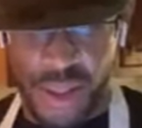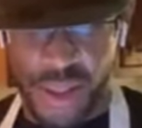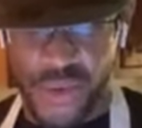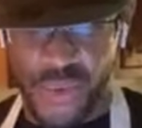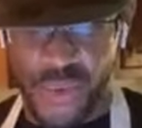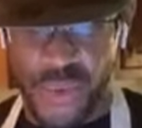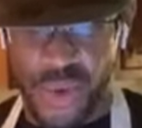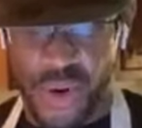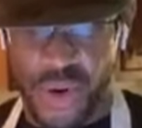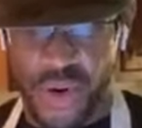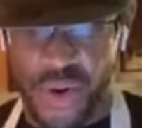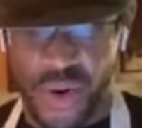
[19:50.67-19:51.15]

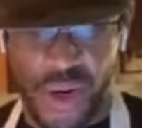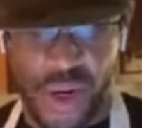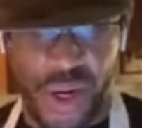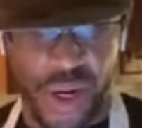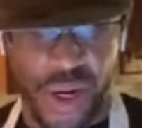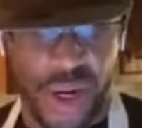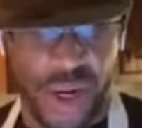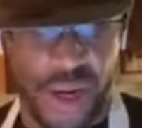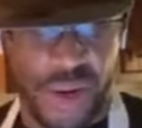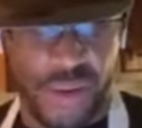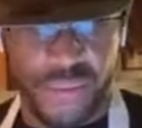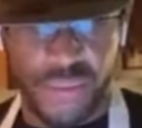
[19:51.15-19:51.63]
is we're going
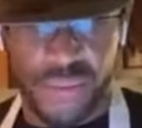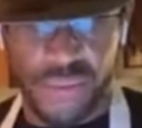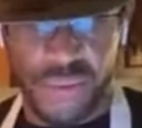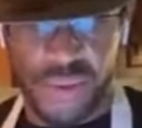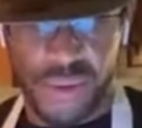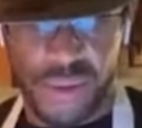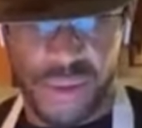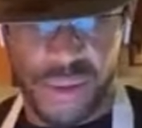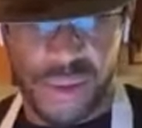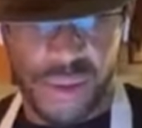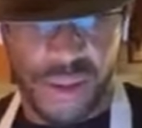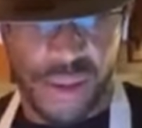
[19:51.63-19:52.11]
to go
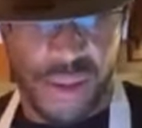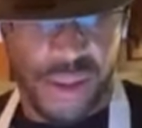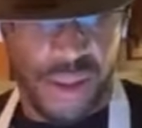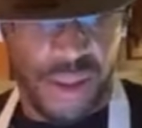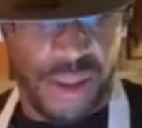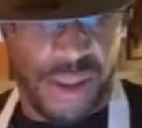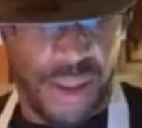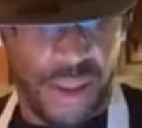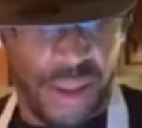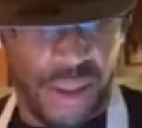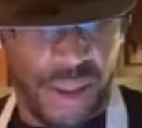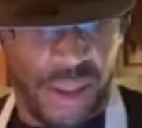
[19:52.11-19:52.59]

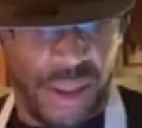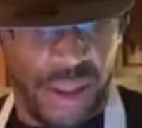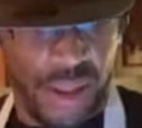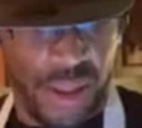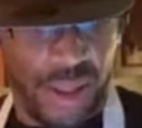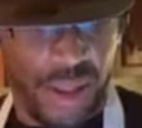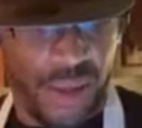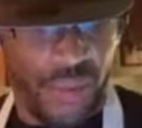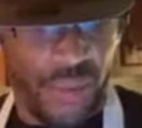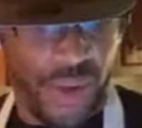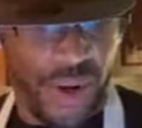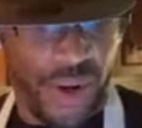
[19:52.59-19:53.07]

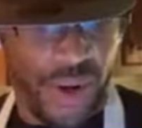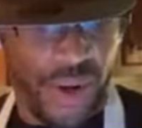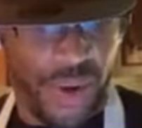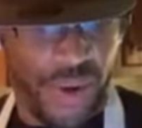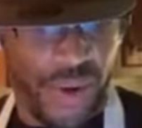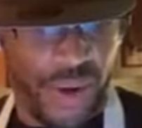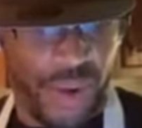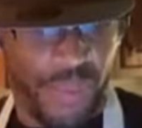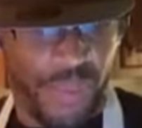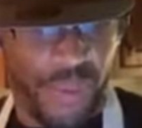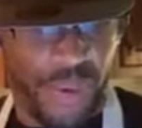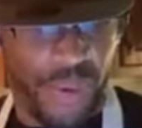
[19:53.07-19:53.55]
and we are
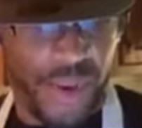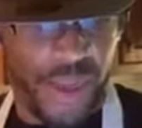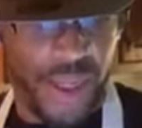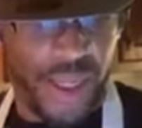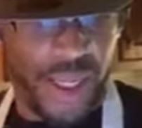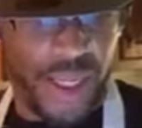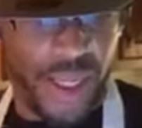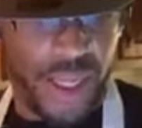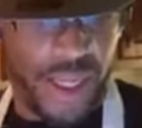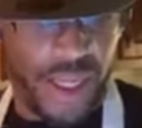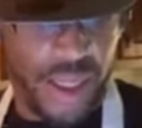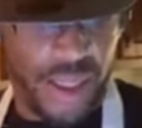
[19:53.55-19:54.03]
going to put
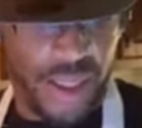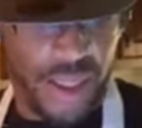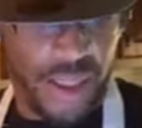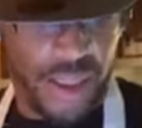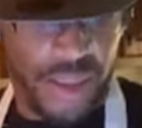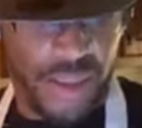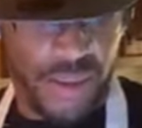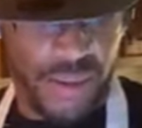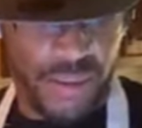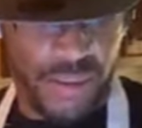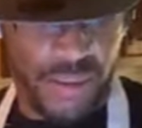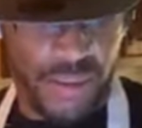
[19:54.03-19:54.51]
in
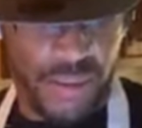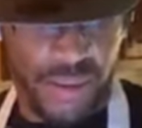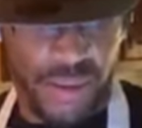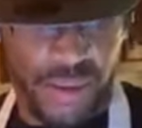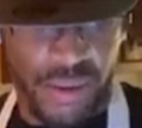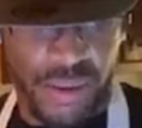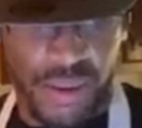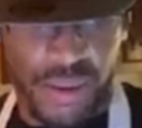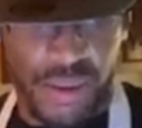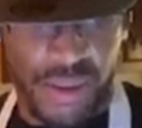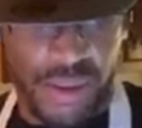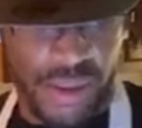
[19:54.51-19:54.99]

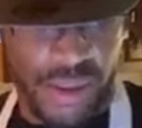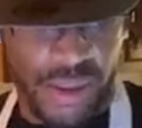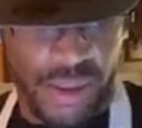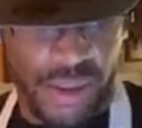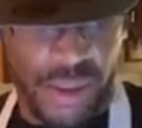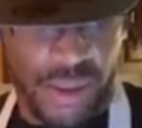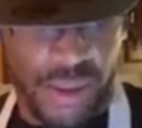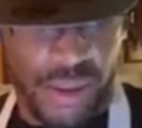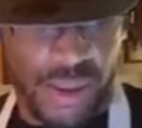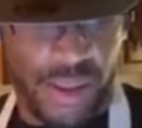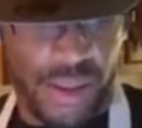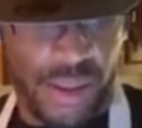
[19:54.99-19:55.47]

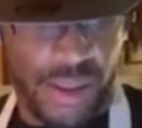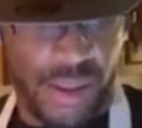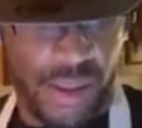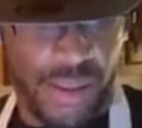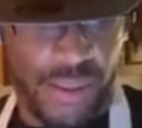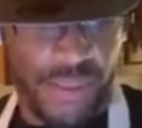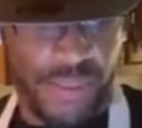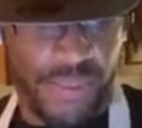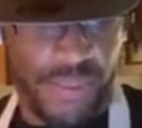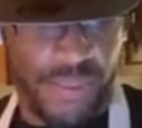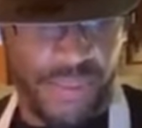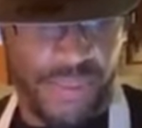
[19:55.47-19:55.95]

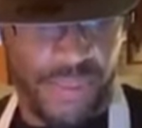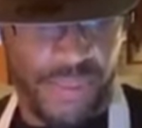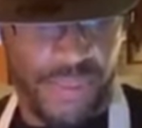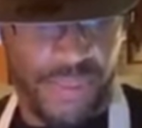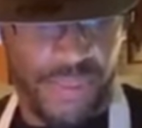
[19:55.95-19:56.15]
um,